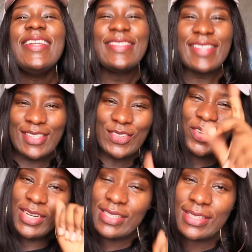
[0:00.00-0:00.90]
Thank you
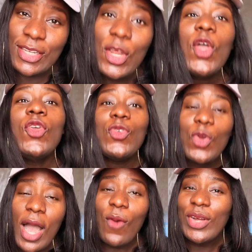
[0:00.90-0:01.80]
for listening.
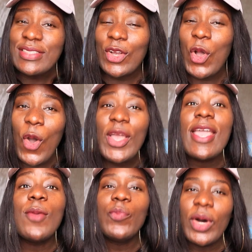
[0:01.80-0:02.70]
You are what they call
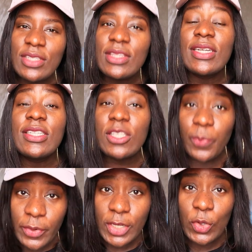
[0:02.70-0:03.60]
a monitoring
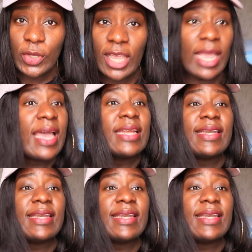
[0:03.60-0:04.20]
spirit, okay?